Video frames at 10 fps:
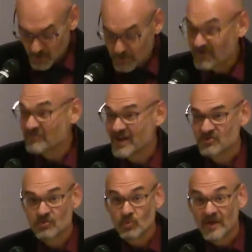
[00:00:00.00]

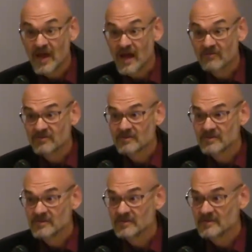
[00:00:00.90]
profession we have.
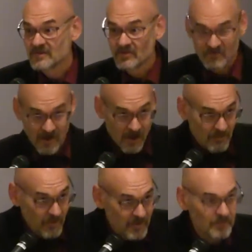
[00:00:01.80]
It's
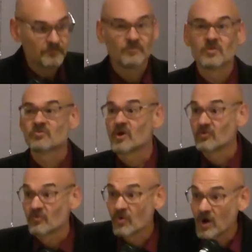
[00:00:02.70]
humbling. It's
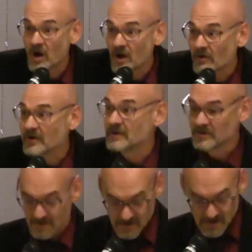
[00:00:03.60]
also honoring.
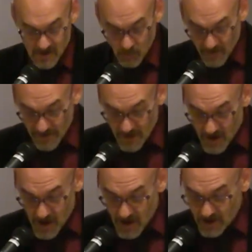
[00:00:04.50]
What an
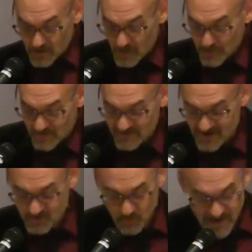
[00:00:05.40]
honorable
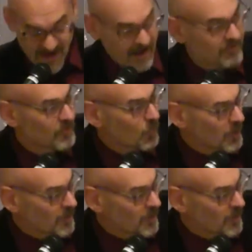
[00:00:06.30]
profession we have. The word